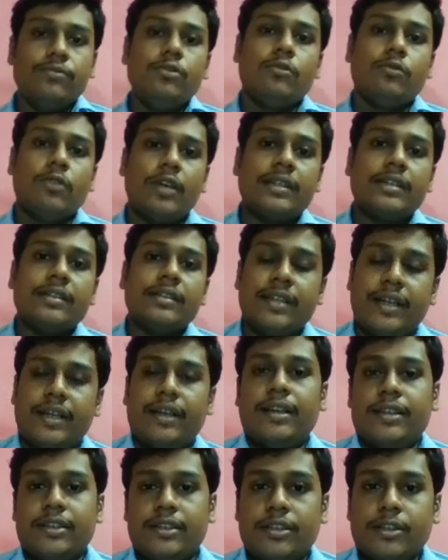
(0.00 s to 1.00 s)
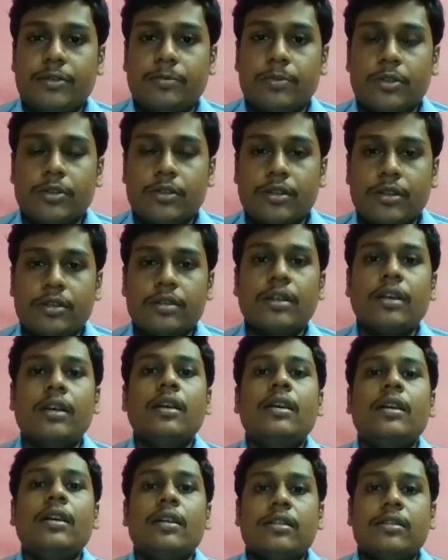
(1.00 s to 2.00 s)
What is sterilization process?
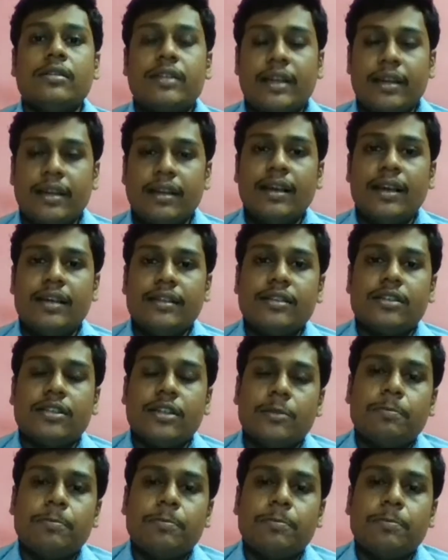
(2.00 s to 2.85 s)
Sterilization